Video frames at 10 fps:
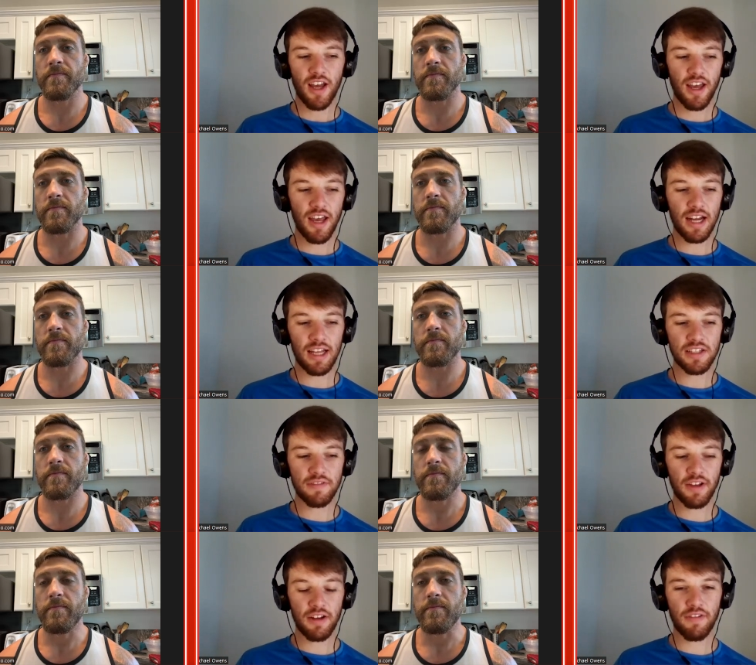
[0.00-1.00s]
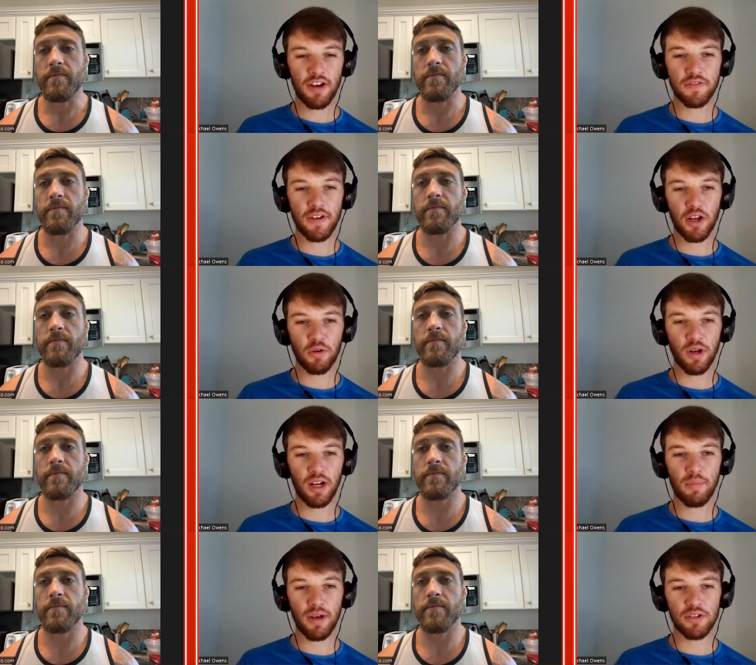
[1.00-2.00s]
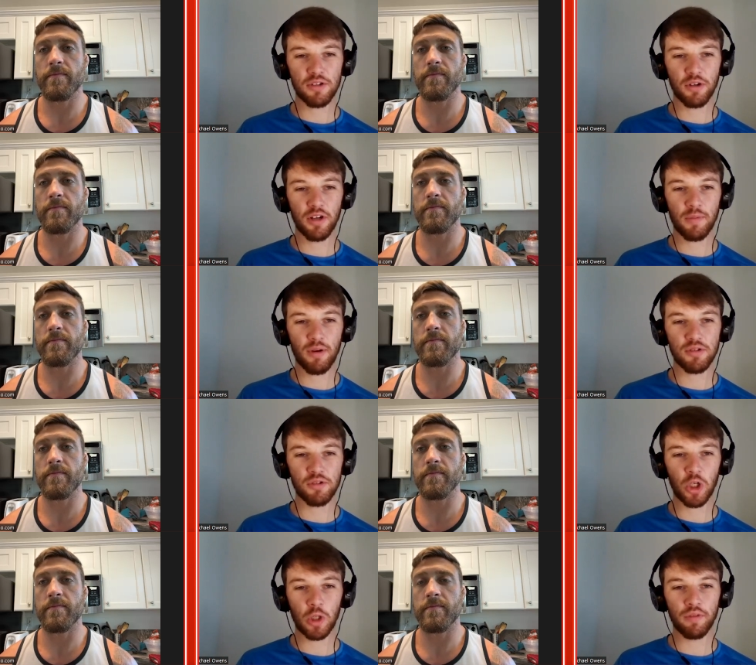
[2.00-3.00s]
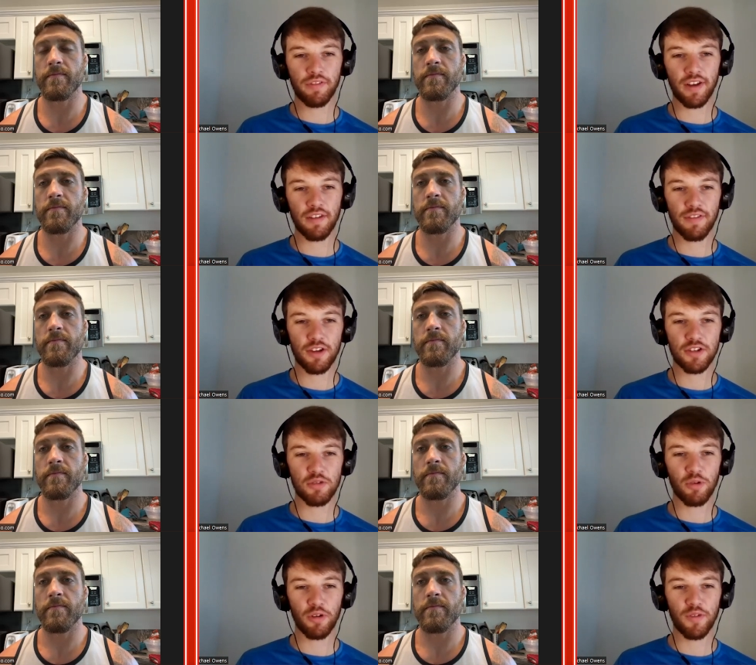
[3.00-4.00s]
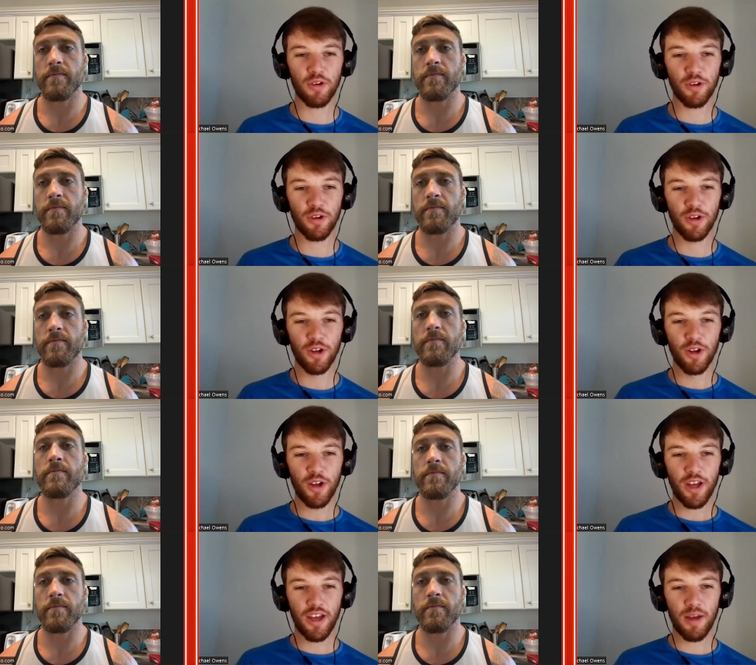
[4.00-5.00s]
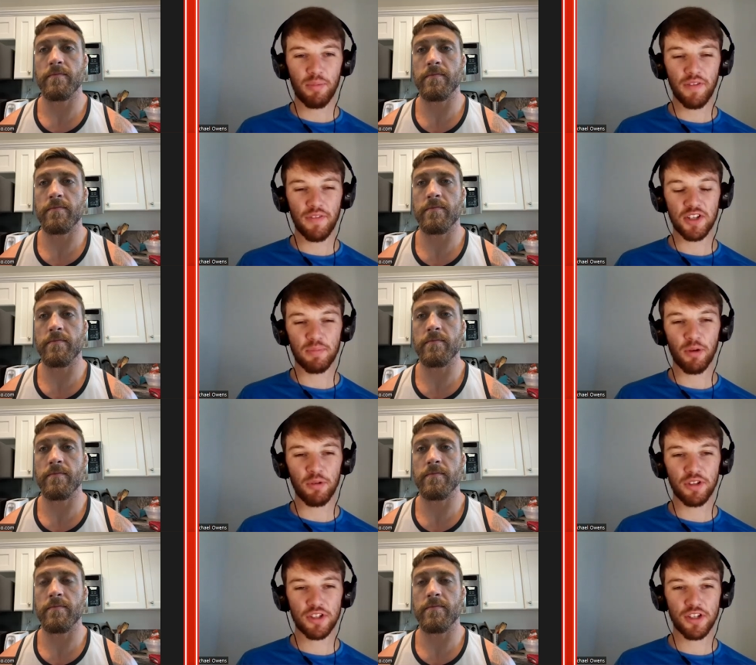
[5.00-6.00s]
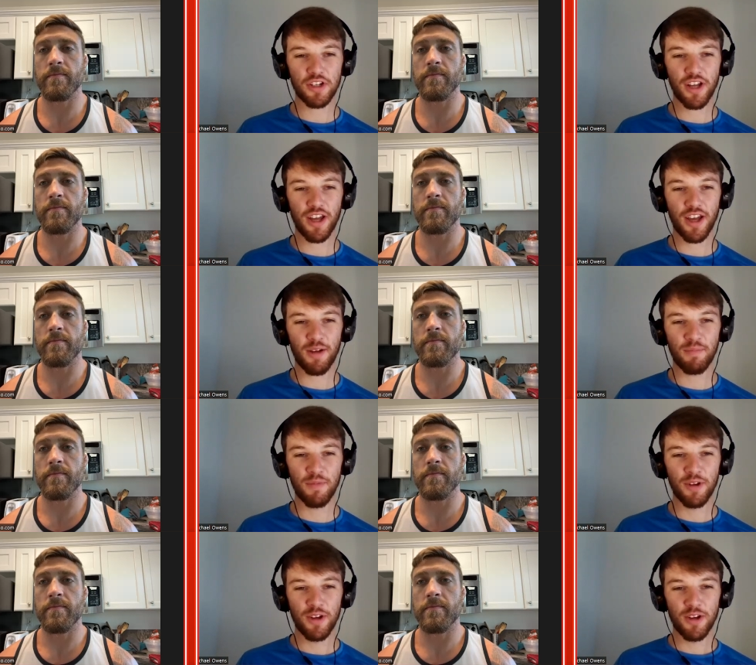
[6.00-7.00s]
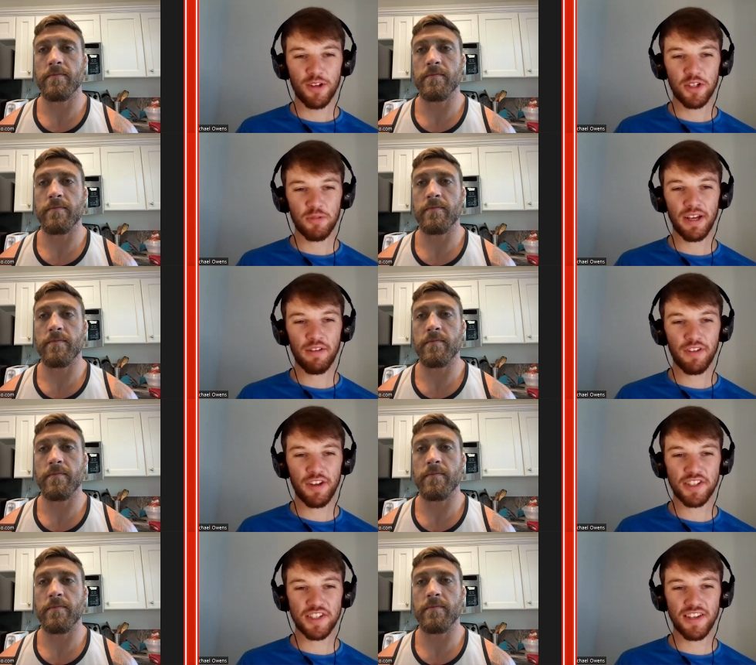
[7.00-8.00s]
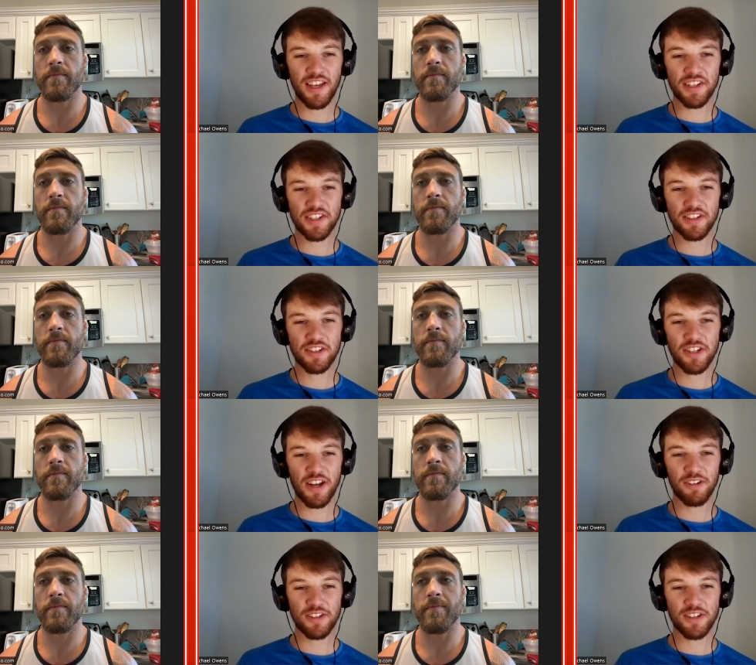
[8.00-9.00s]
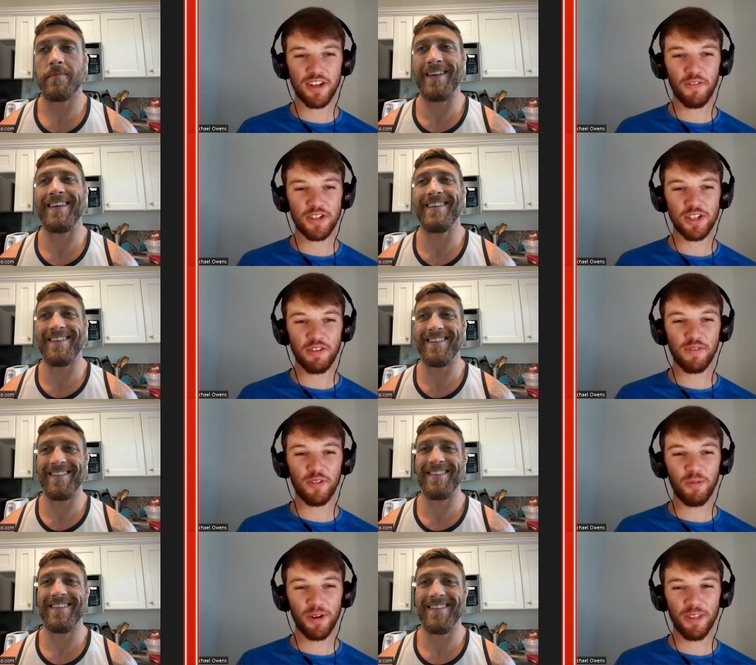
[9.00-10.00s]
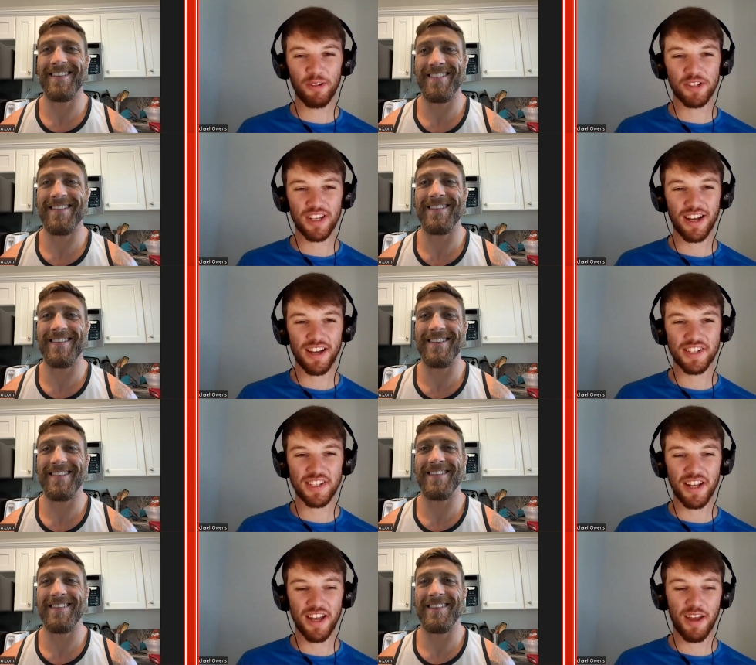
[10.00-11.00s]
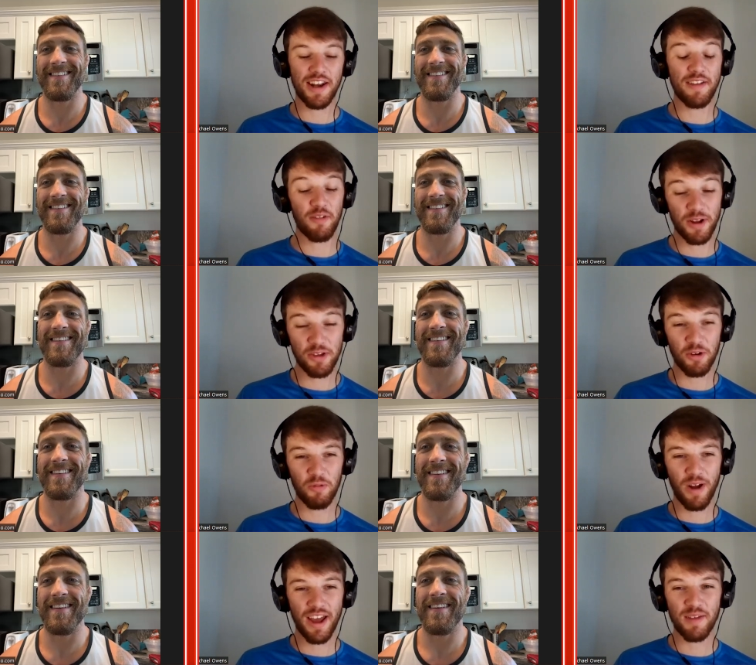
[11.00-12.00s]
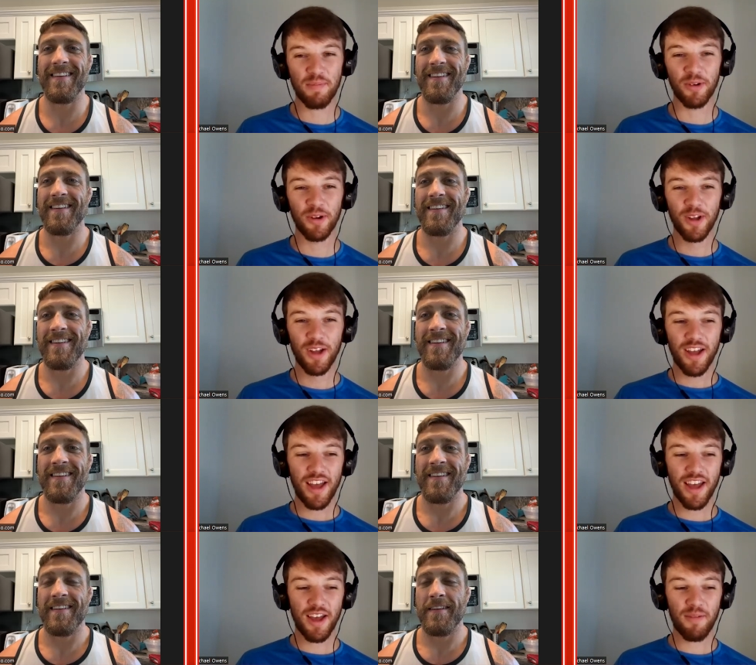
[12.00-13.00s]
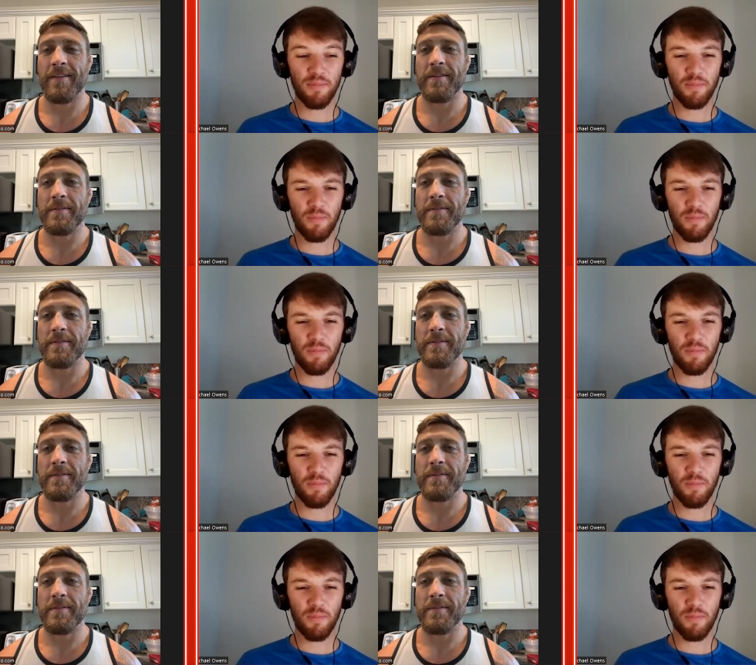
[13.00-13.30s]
Speaker 1: Uh, I'd like to fin- finish very quickly by talking about an upcoming fight featuring one of your uh, previous opponents, um, Chimaev versus Diaz. Gerald, obviously you fought one of those guys. Uh, it never went your way, but um,